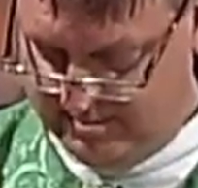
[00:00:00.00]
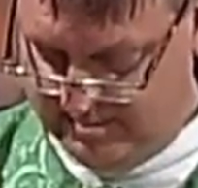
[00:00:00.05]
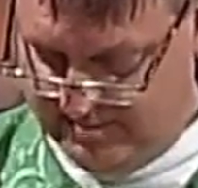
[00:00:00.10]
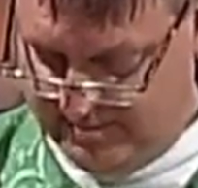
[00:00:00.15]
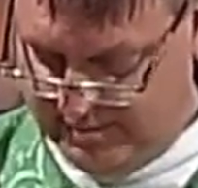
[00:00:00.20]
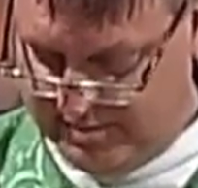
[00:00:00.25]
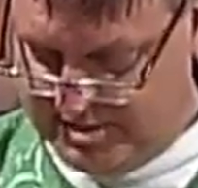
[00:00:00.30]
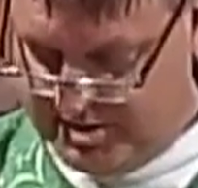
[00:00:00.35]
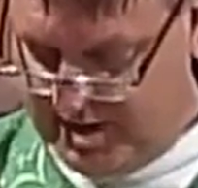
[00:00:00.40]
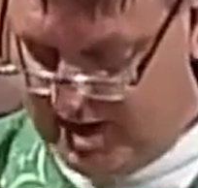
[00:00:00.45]

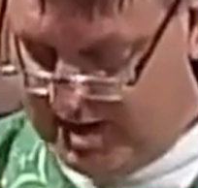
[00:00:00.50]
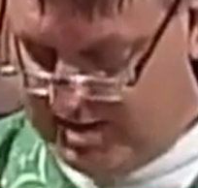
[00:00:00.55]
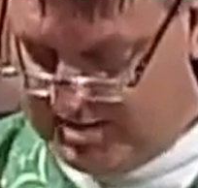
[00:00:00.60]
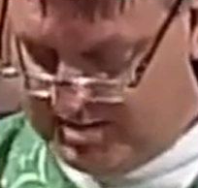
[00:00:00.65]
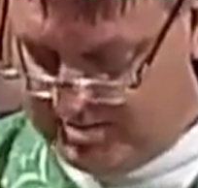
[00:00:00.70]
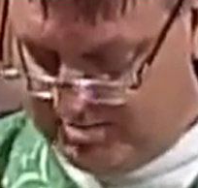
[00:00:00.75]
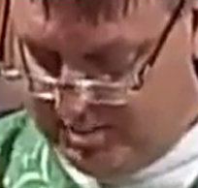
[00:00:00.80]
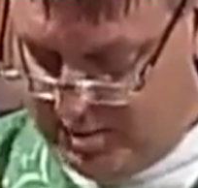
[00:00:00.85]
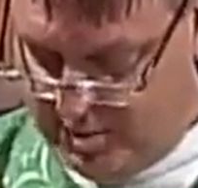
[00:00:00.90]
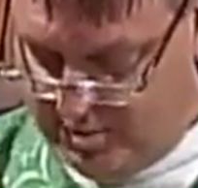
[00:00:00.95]
for it's God's
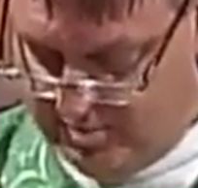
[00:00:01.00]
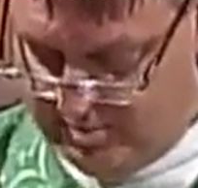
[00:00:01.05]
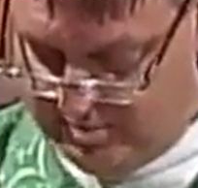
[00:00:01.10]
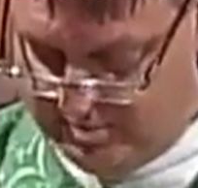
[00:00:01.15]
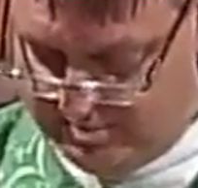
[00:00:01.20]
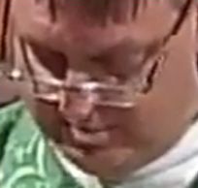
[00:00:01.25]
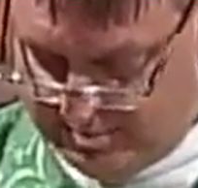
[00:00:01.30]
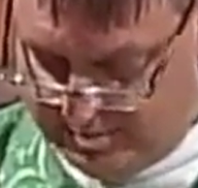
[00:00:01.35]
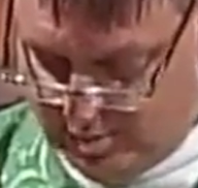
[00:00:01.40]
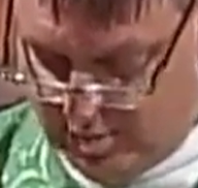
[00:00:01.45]

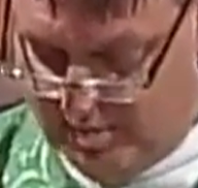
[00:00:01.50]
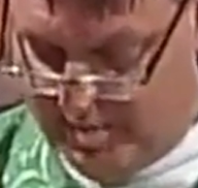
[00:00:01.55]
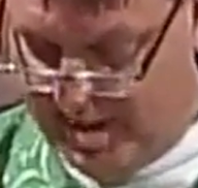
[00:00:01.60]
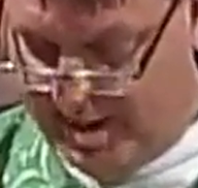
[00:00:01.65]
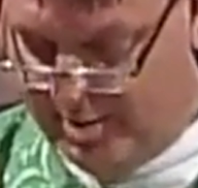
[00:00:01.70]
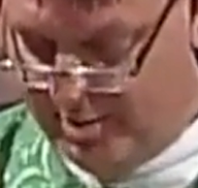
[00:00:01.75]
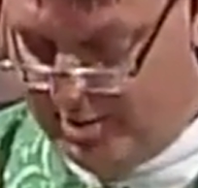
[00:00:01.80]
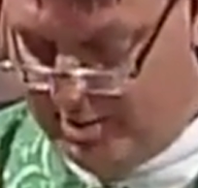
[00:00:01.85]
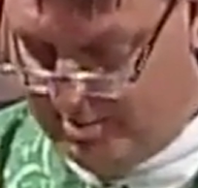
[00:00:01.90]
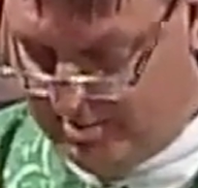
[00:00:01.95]
throne, nor by
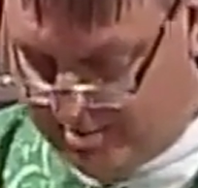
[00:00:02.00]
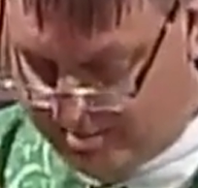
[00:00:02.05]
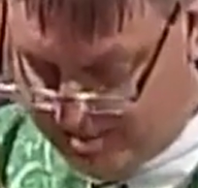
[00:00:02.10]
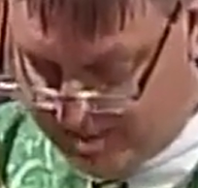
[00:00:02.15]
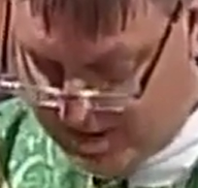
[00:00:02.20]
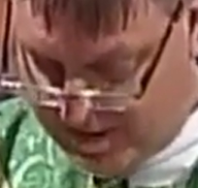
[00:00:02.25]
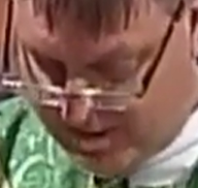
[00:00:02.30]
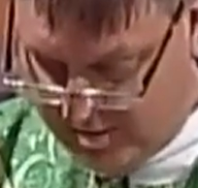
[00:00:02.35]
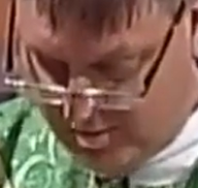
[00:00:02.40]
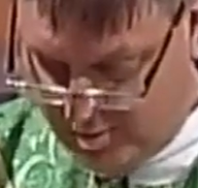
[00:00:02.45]

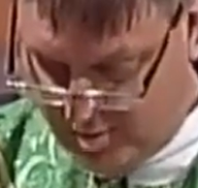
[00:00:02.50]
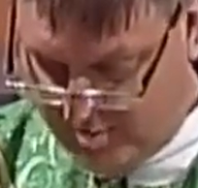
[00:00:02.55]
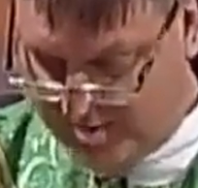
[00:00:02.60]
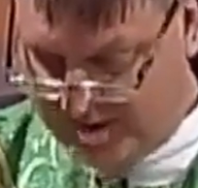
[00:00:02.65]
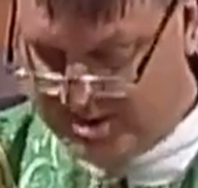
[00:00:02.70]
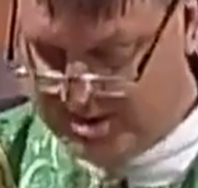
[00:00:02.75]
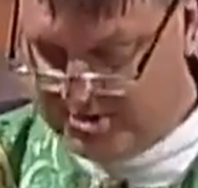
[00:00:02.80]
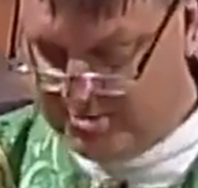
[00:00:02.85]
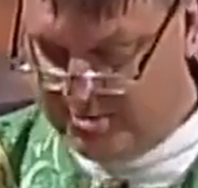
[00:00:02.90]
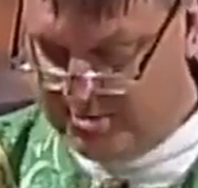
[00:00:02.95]
earth, nor
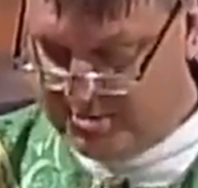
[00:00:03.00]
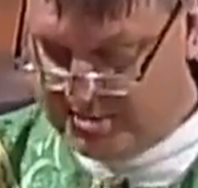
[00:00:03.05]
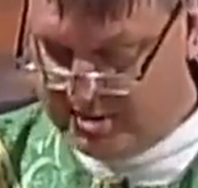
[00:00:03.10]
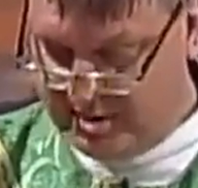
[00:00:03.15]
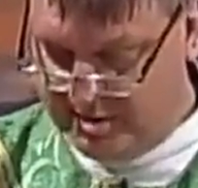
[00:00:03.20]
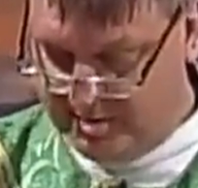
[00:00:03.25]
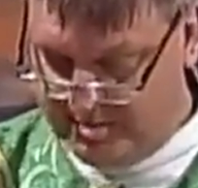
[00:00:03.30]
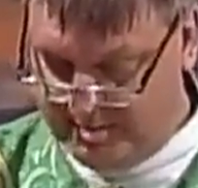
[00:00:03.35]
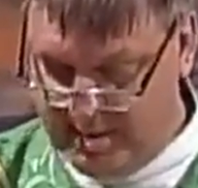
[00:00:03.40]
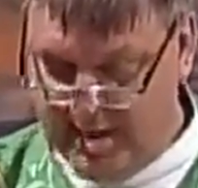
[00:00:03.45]
by
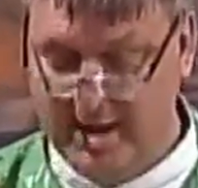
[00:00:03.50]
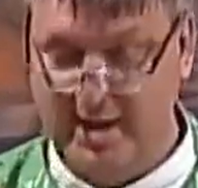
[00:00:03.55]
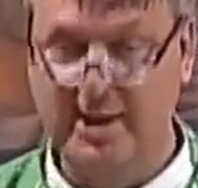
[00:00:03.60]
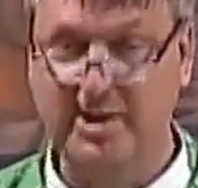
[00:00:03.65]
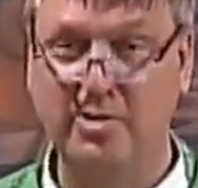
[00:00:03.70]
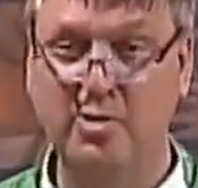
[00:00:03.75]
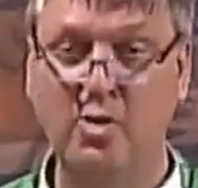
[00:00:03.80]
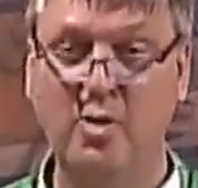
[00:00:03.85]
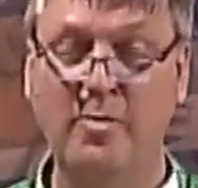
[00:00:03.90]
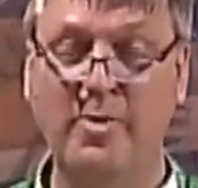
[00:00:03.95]
Jerusalem,
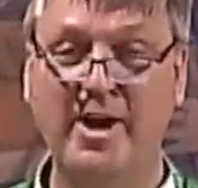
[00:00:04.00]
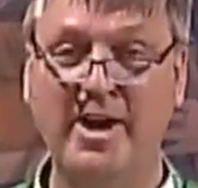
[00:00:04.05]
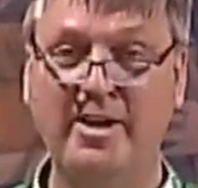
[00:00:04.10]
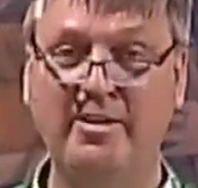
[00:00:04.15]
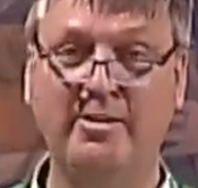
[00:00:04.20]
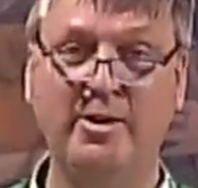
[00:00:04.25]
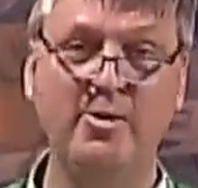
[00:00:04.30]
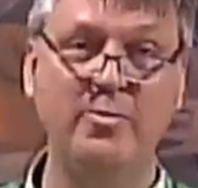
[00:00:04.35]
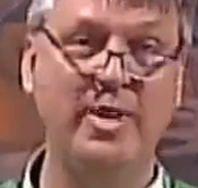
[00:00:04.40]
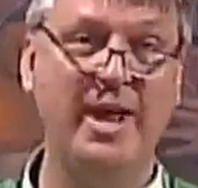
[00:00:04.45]
nor by
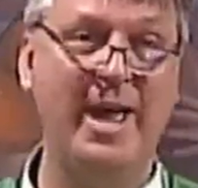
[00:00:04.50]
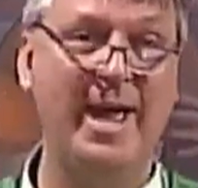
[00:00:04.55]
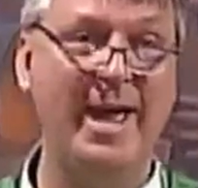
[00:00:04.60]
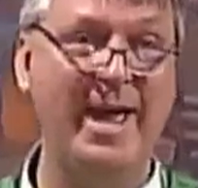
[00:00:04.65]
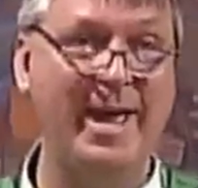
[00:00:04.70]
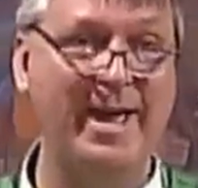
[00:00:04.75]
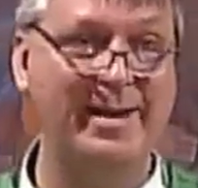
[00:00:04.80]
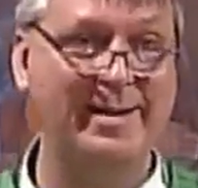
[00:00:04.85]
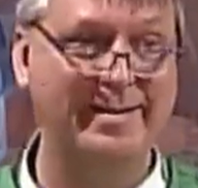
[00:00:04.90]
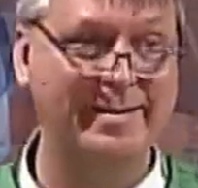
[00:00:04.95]
your own
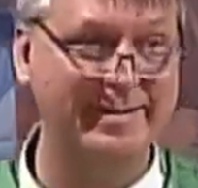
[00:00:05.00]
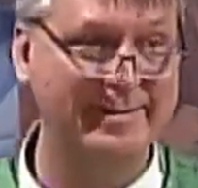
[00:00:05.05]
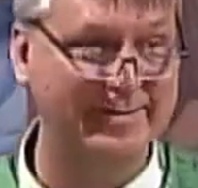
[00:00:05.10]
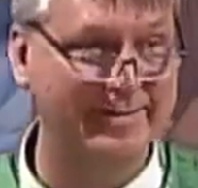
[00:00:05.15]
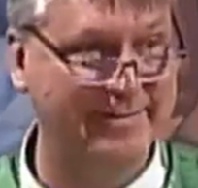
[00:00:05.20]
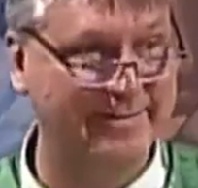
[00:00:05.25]
head.